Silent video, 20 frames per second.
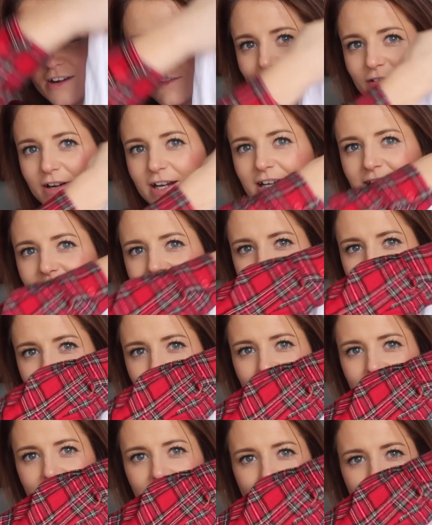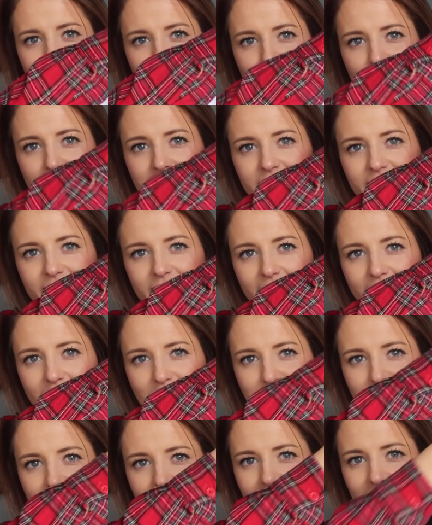really doesn't look like
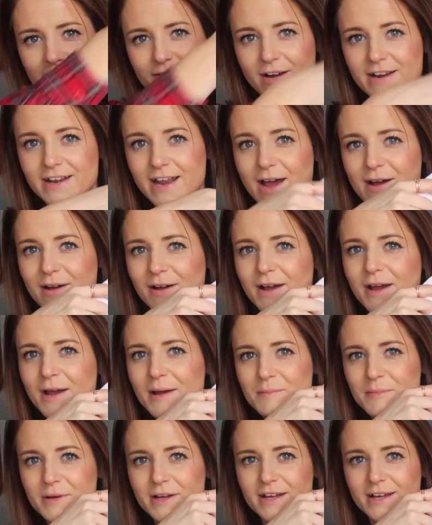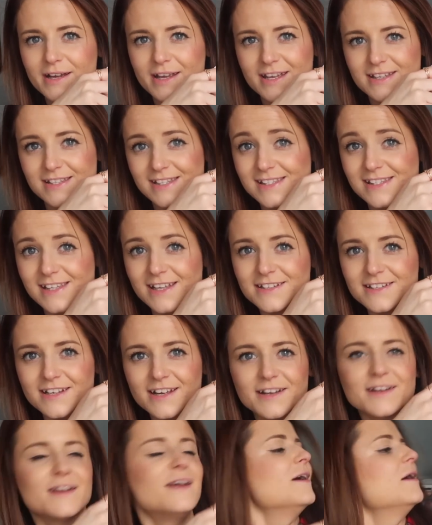that appealing right now because it's
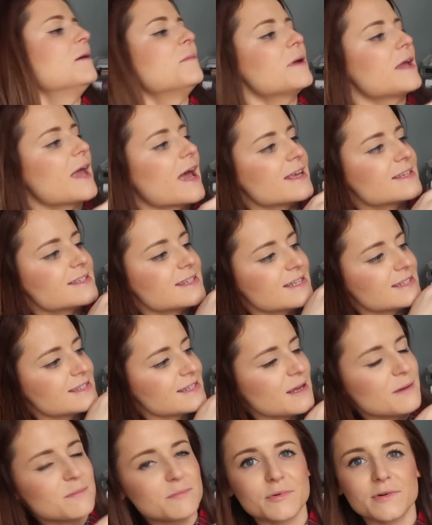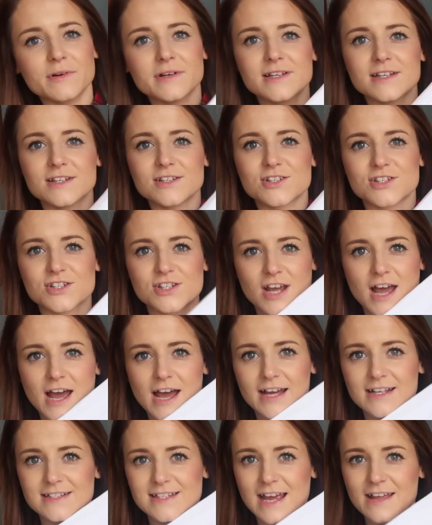undone. But yeah, it's this embroidered
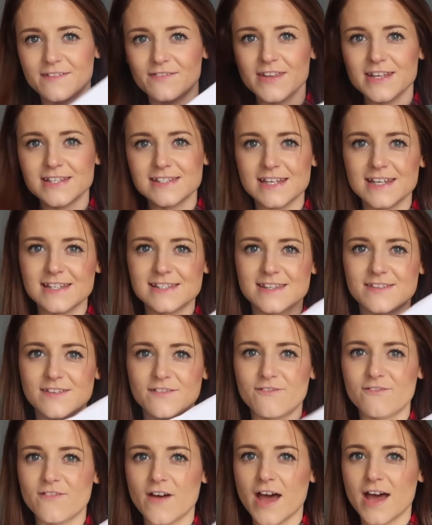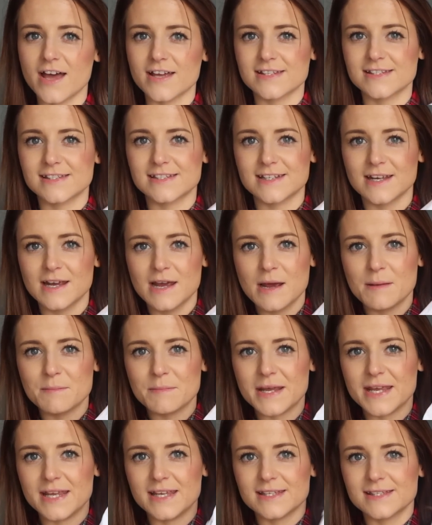shirt, and this is the first
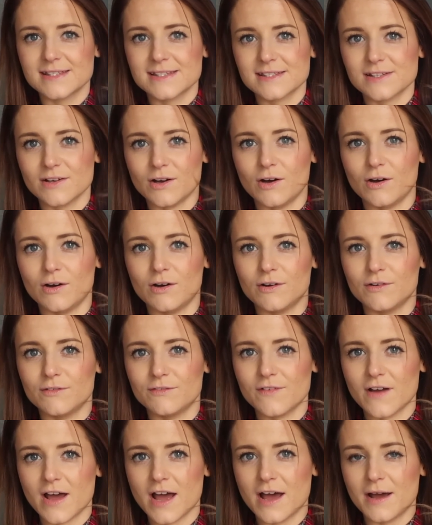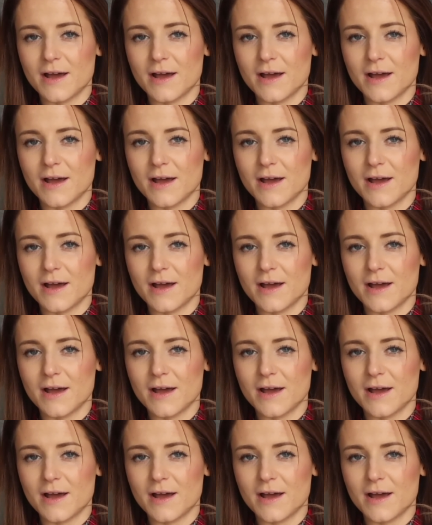piece of